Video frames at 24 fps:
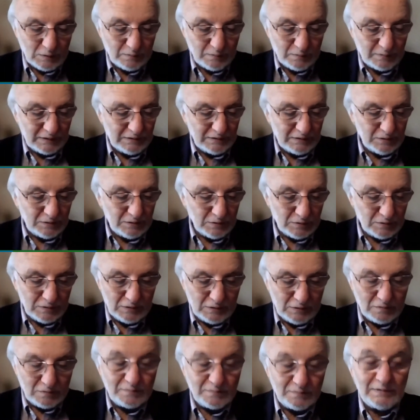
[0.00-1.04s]

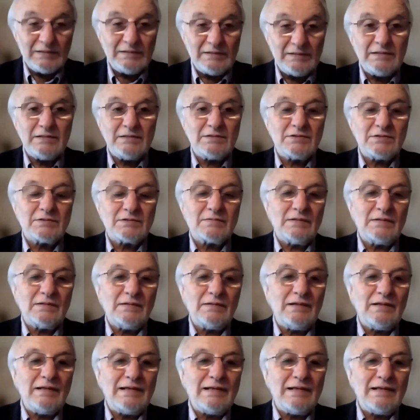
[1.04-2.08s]
whenever it was understood in
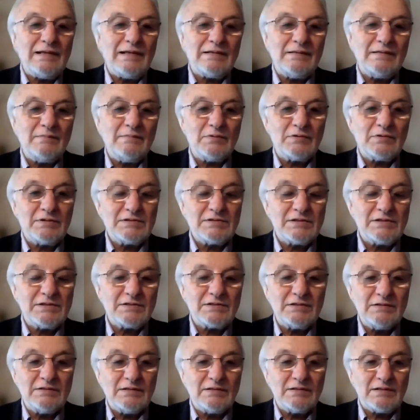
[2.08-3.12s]
2010
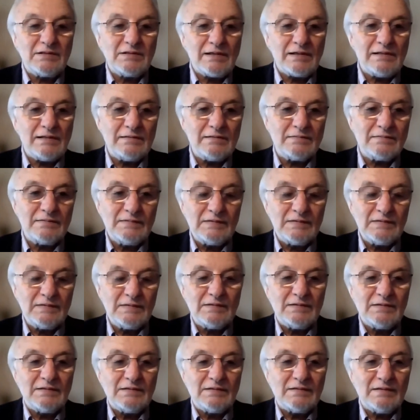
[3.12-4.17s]
the
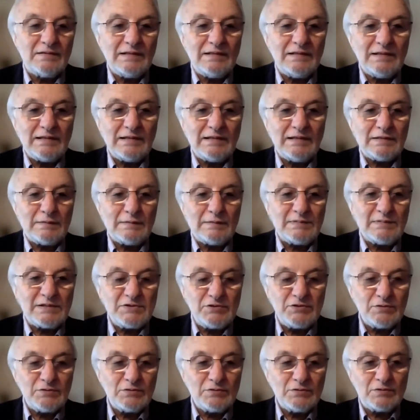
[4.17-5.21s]
core importance
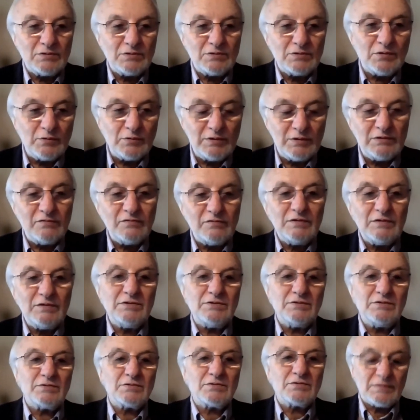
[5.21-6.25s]
of
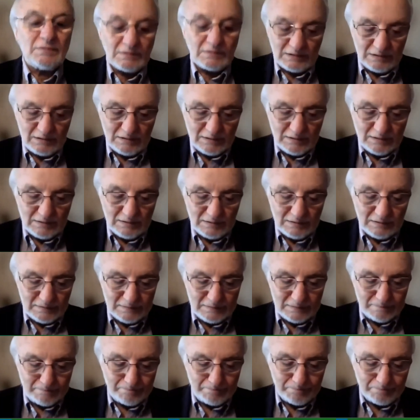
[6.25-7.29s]
adaptation with
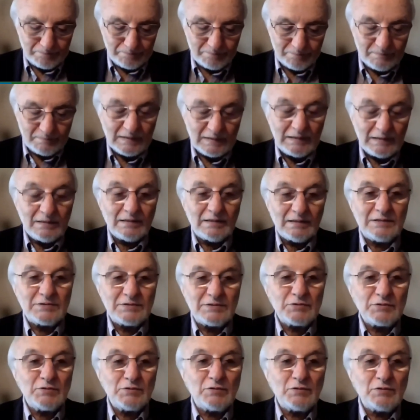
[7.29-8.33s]
co-benefits,
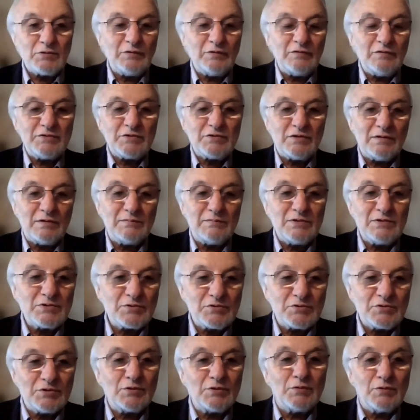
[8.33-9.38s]
which are
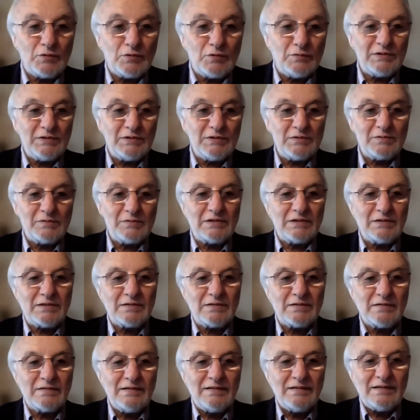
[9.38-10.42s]
social
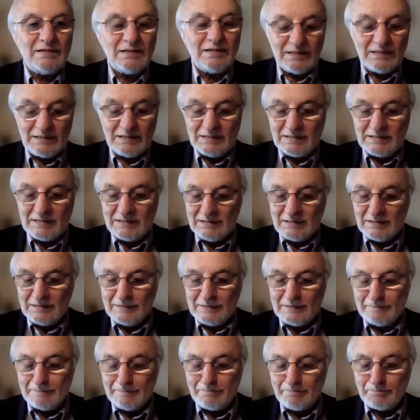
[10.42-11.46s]
economic
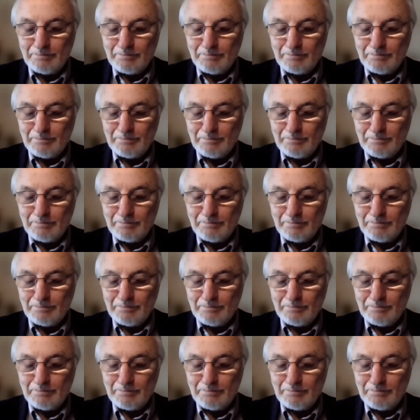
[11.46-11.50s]
co-benefits.